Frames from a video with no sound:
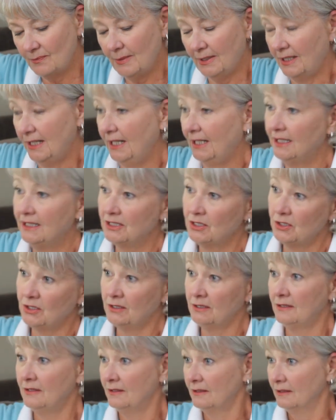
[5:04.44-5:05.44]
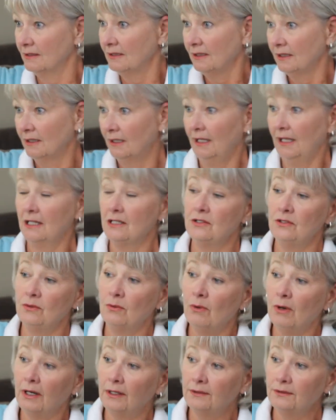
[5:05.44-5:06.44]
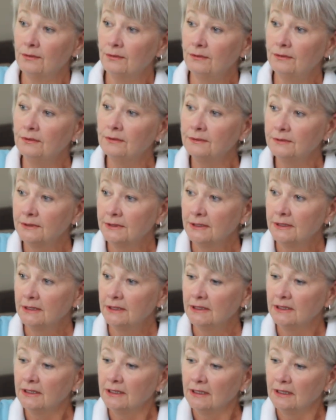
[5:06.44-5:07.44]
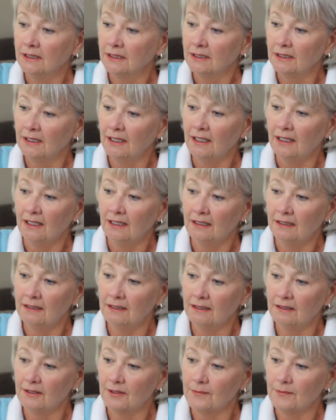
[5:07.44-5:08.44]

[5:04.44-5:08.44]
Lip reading: about 8 inches as you walk through, and